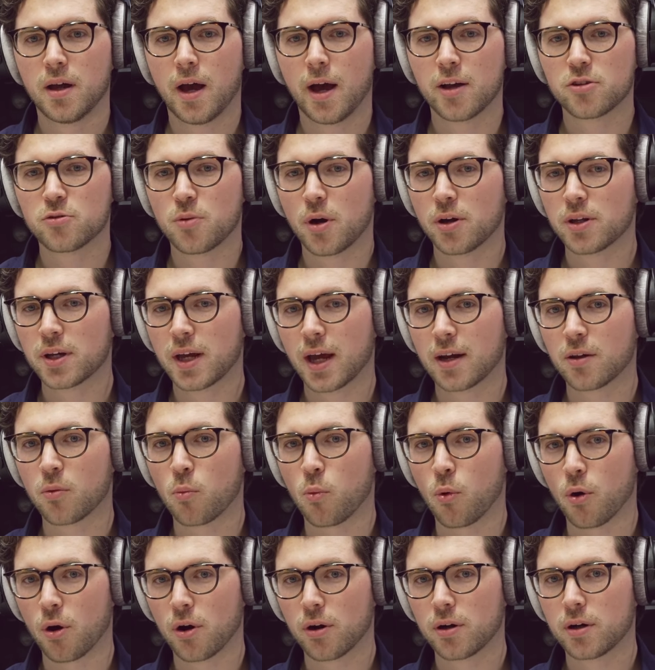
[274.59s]
I try to get it
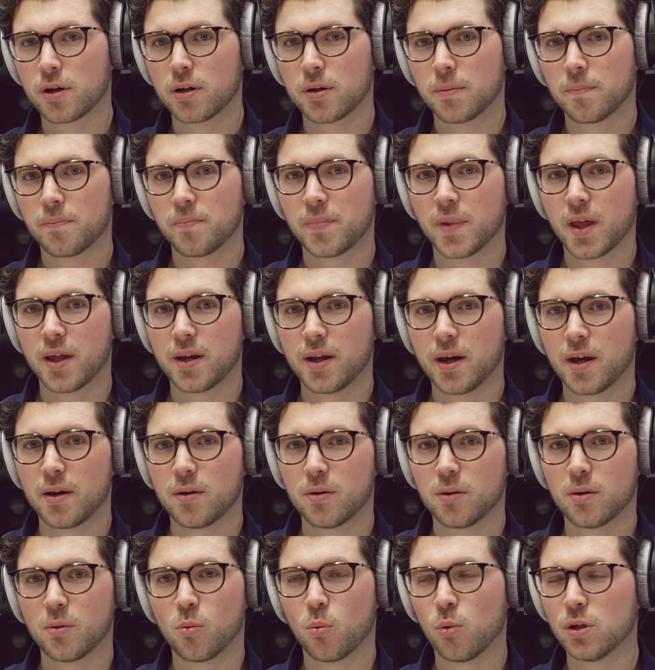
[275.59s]
work. And
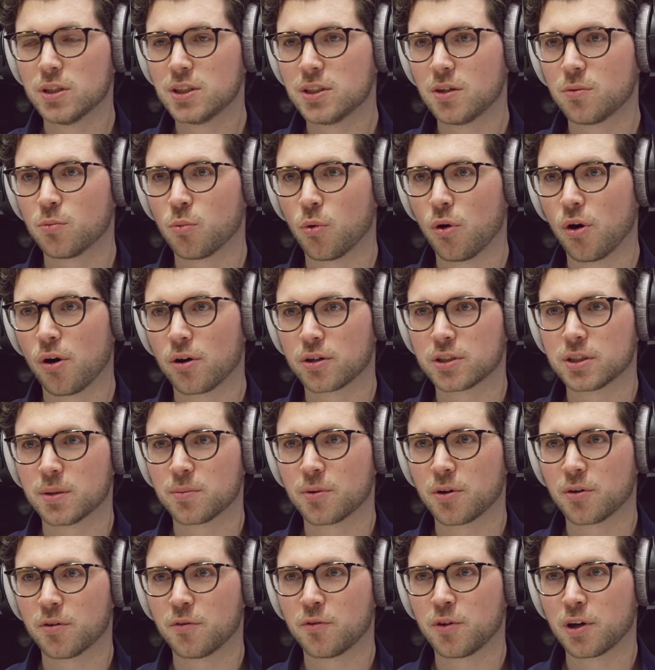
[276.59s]
then once it works, I'm
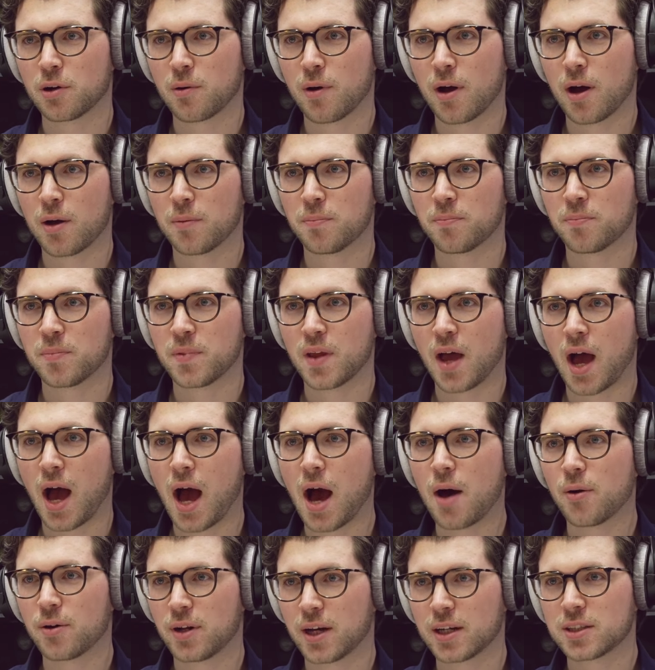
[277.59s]
going to figure out
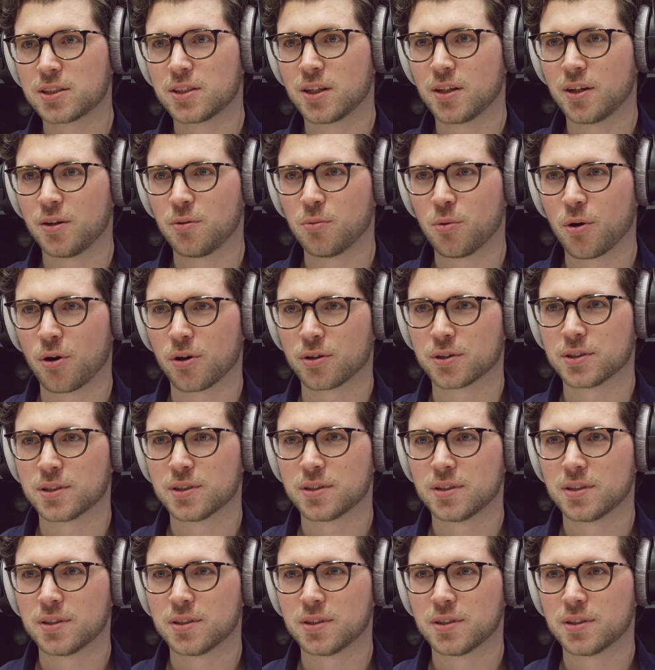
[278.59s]
how it actually works.